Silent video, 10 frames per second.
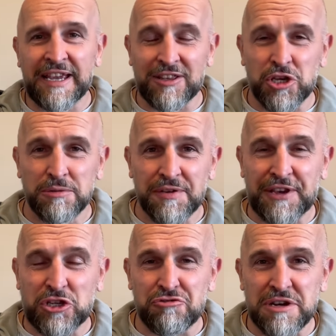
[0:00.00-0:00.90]
In terms of
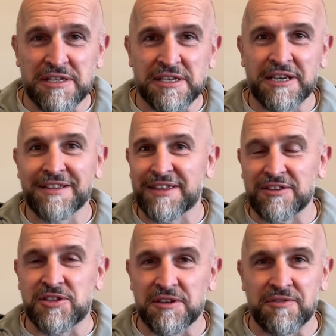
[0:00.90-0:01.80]
injuries,
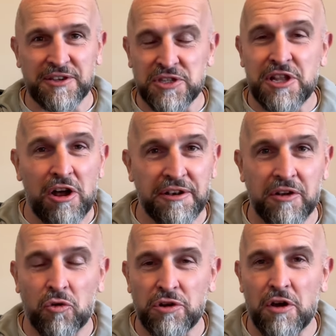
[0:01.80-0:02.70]
there's
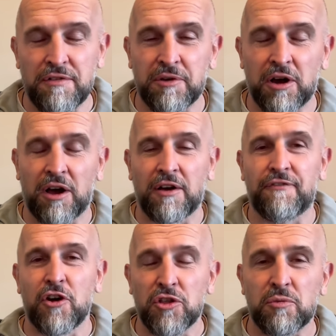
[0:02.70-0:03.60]
none or no
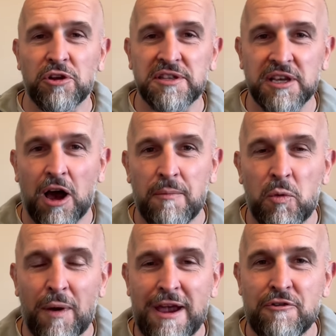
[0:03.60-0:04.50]
further ones that I'm
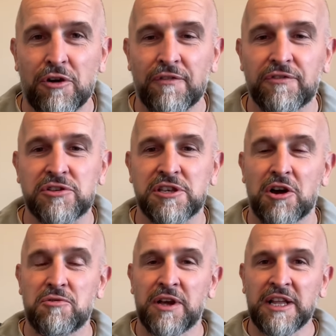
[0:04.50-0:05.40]
aware of.
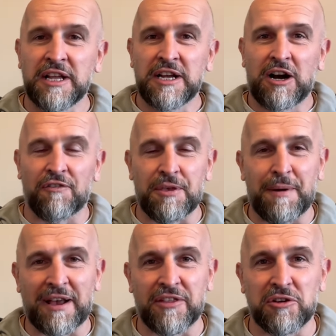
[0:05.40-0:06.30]
So off the
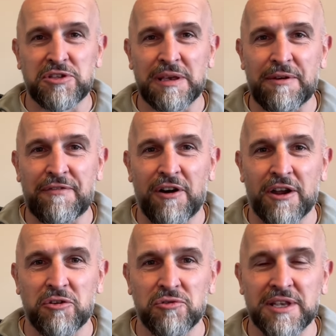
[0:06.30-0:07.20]
back of those
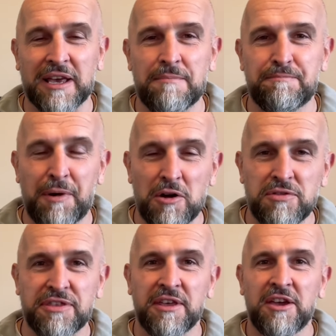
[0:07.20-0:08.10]
semi-finals, they can
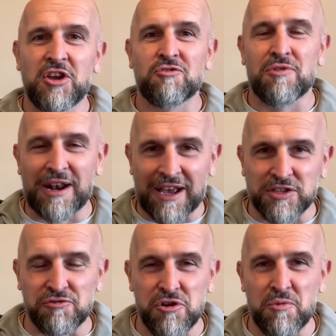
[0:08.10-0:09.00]
both
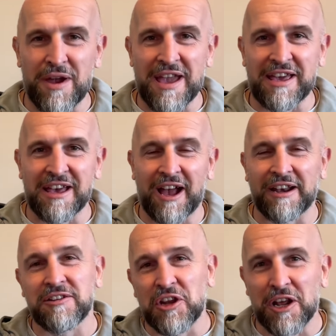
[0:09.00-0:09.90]
relax for a week.
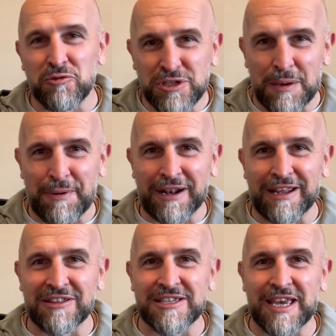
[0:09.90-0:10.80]
And, you know,
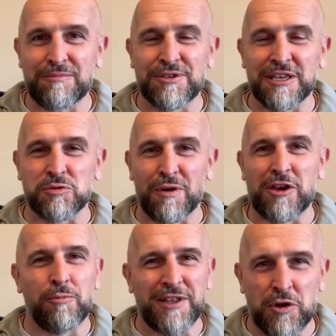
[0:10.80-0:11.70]
typically the teams this
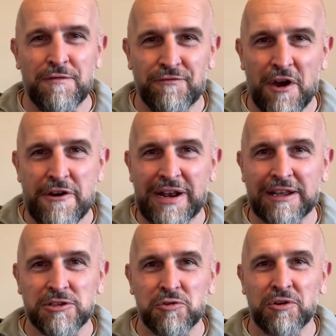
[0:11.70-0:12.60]
week will be doing very
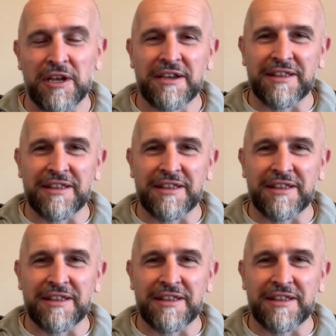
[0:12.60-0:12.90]
little.